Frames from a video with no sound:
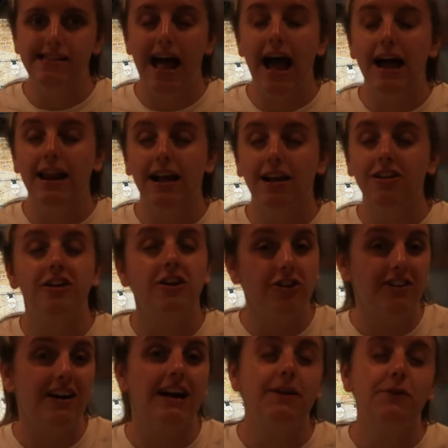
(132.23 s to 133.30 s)
and actually
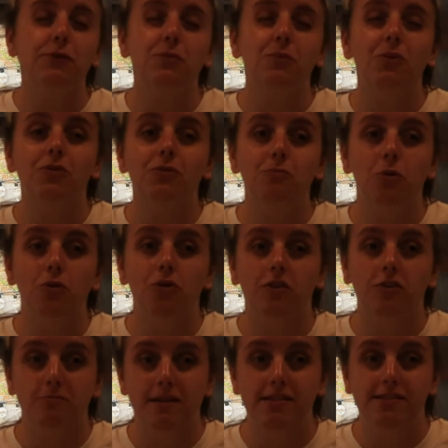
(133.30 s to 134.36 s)
Craves was more
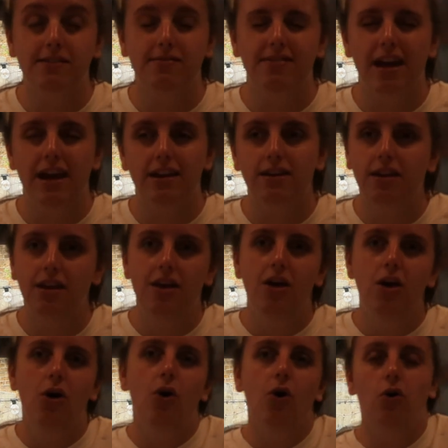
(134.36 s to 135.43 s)
expensive than
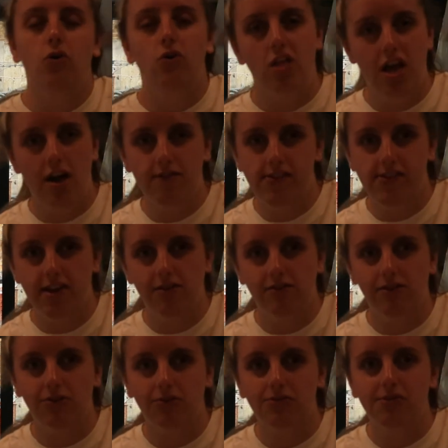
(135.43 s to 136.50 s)
all the other
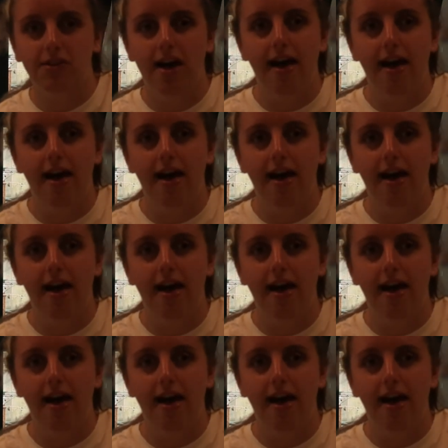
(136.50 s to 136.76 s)
cereals